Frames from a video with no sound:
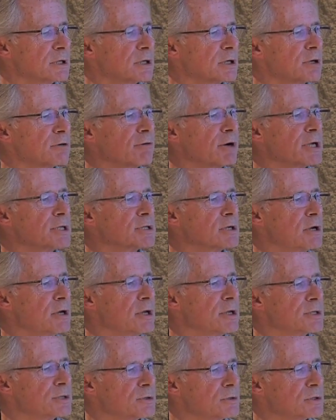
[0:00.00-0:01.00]
It creates
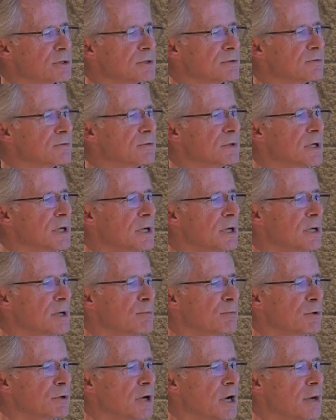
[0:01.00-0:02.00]
all sorts of
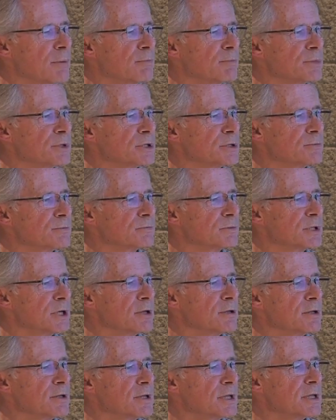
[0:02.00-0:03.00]
problems. The
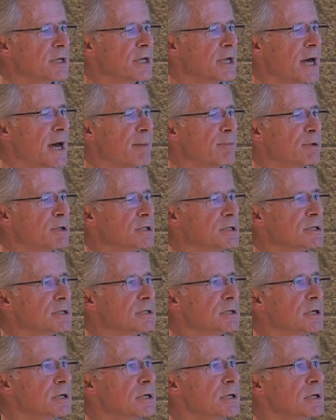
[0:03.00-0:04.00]
other thing that
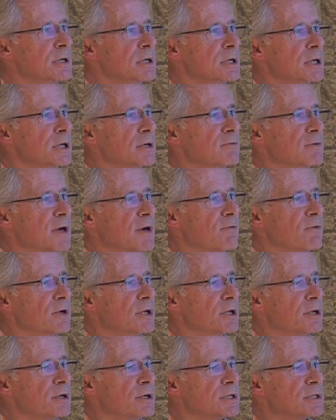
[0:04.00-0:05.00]
happens if you have an
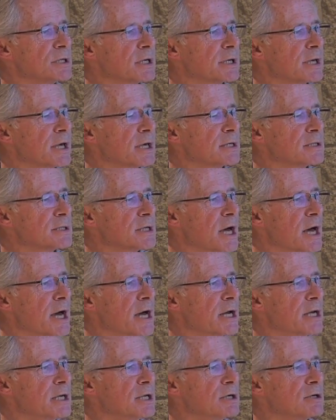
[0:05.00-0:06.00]
illness like
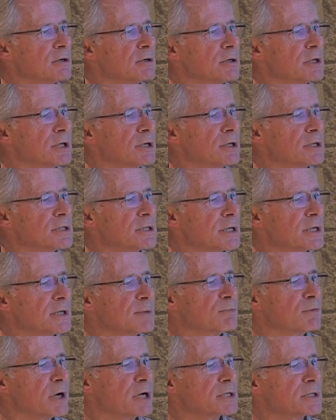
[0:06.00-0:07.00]
anxiety or an illness like
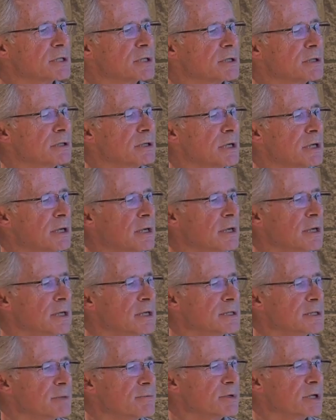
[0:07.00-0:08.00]
depression,
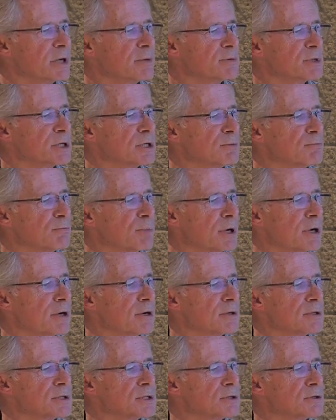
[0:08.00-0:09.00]
sometimes it
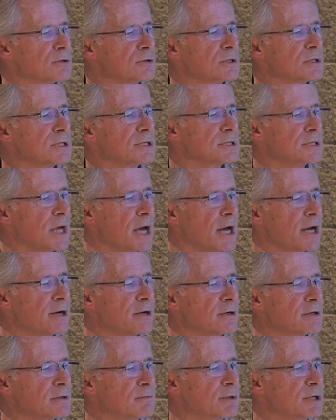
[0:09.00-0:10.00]
impairs your
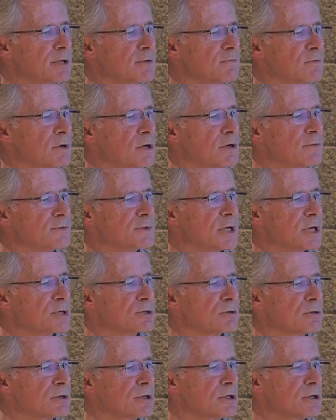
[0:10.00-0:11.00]
desire to be involved
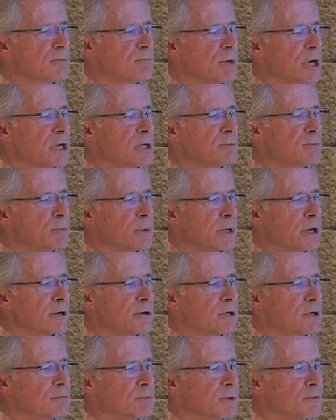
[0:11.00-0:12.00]
sexually, might
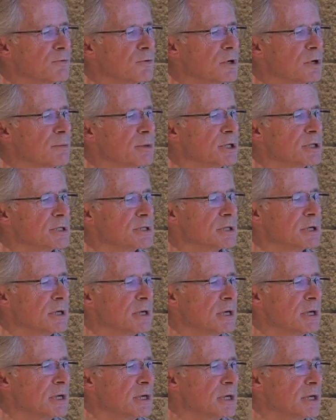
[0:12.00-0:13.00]
impair your performance
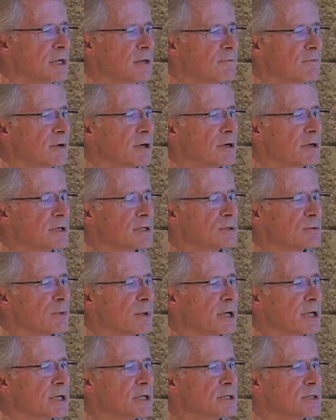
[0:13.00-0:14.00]
in various
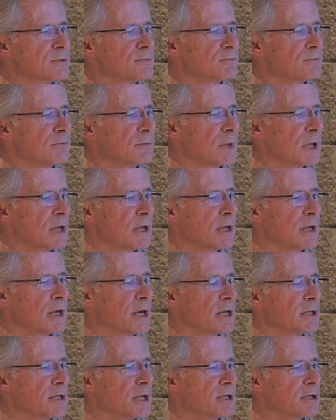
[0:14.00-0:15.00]
ways.
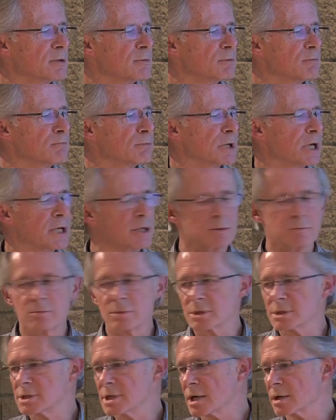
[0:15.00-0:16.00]
And then you get
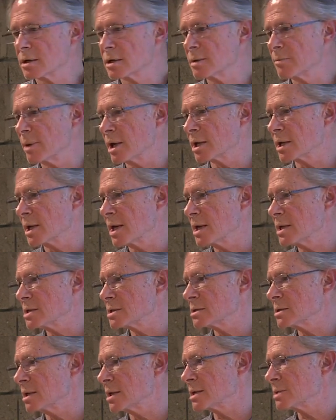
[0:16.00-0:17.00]
stuck on a
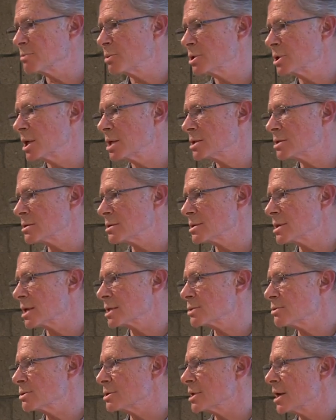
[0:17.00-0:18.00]
medication that has potential
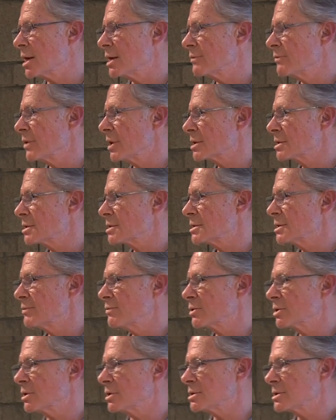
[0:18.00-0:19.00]
sexual side effects. It's
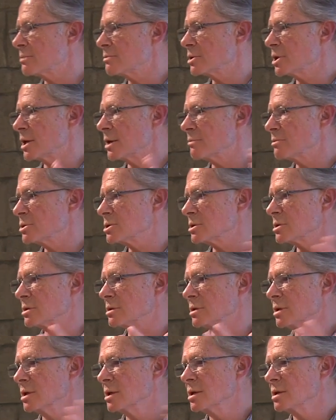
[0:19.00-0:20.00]
difficult sometimes
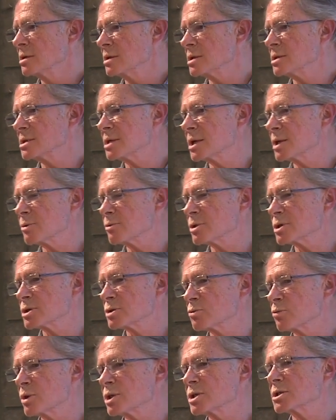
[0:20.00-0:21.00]
to
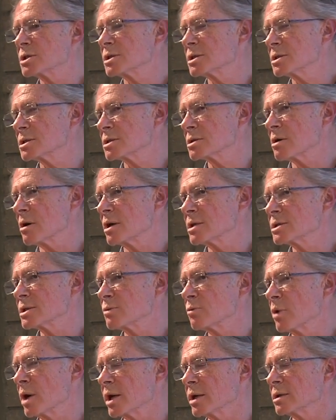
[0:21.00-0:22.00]
distinguish which is
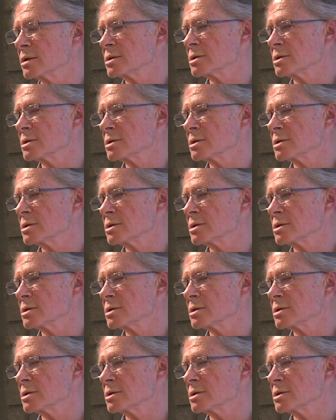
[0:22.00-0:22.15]
causing what.